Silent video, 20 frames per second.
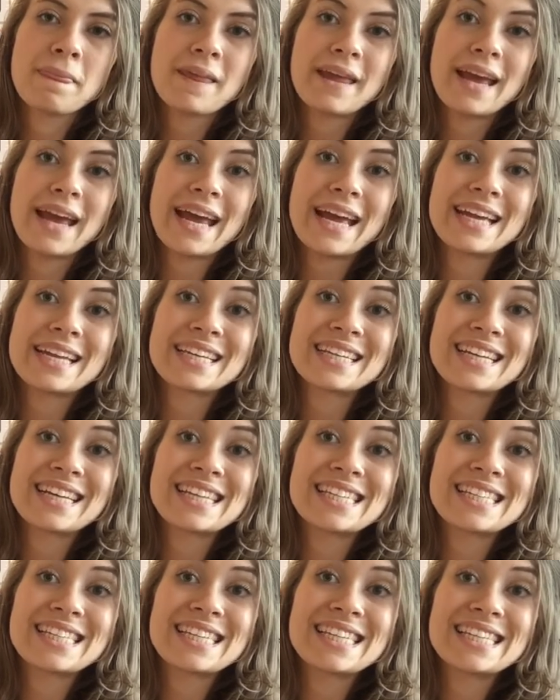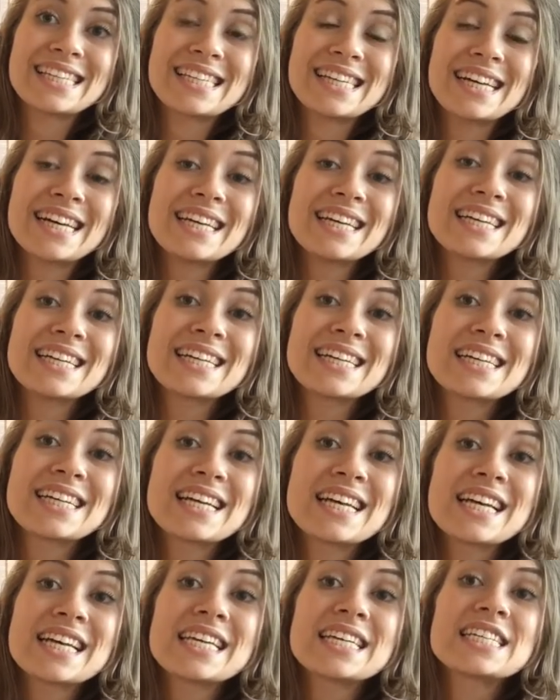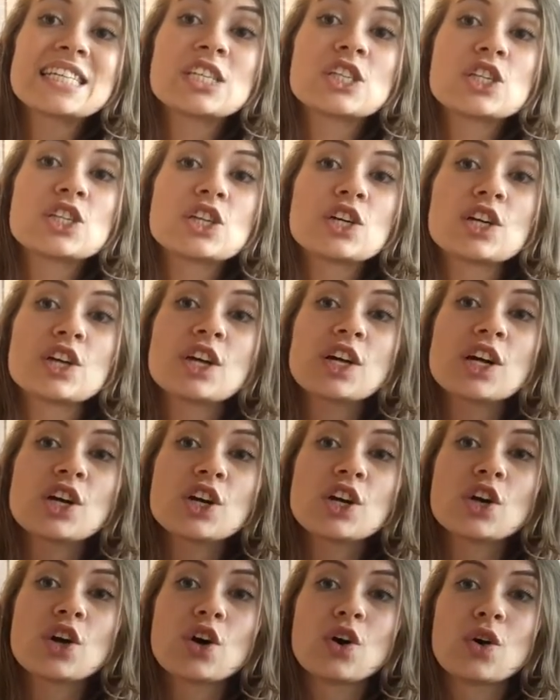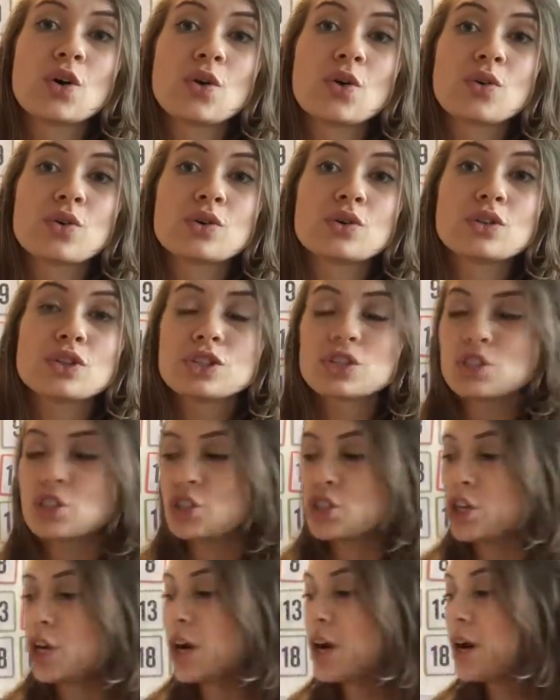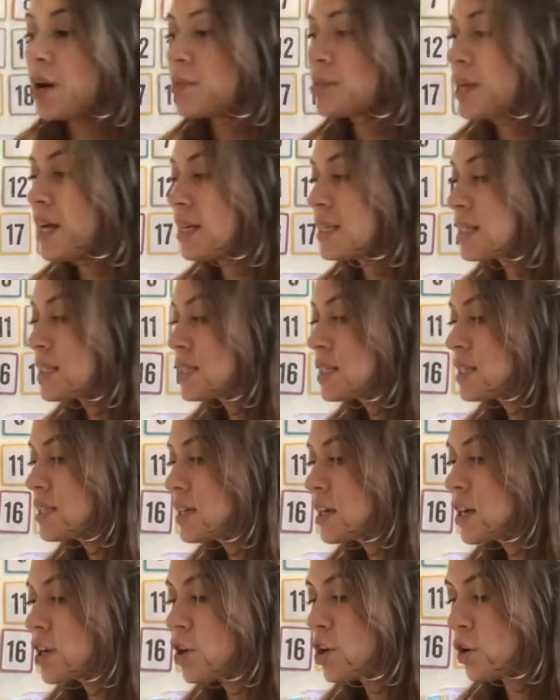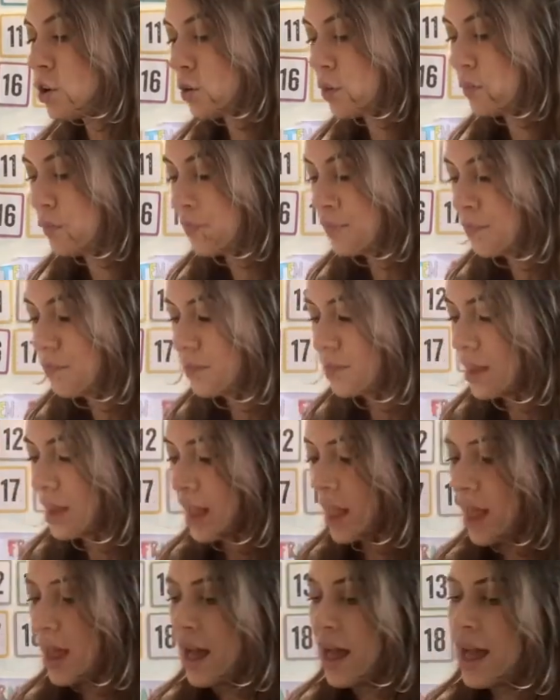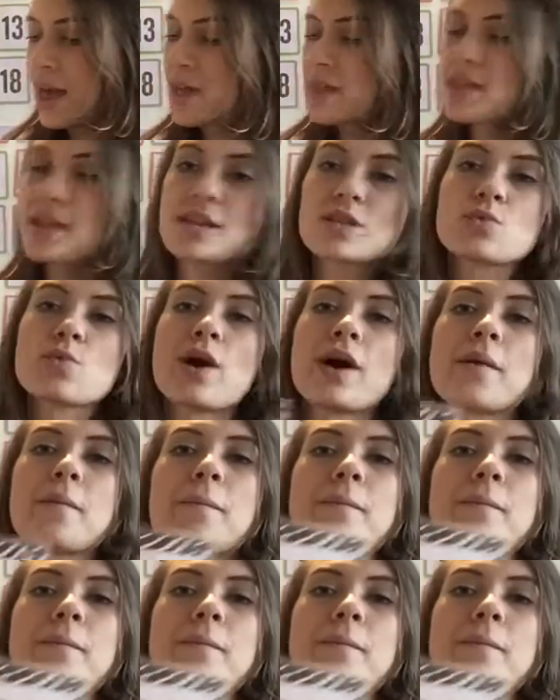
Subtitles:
And this is a circle. Good job, that's a circle. And this one.